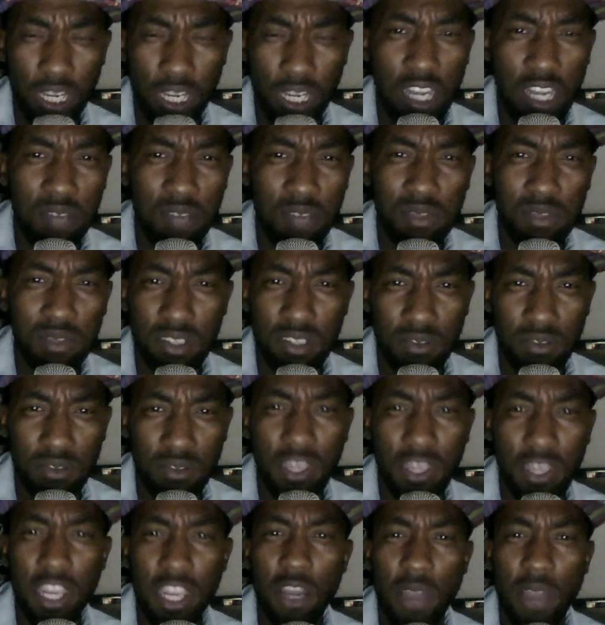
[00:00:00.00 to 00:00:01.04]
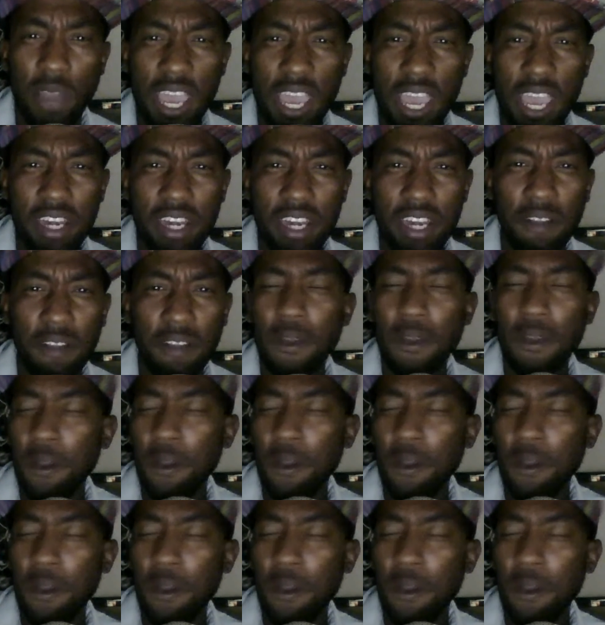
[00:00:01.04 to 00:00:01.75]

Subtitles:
it comes to the video editing,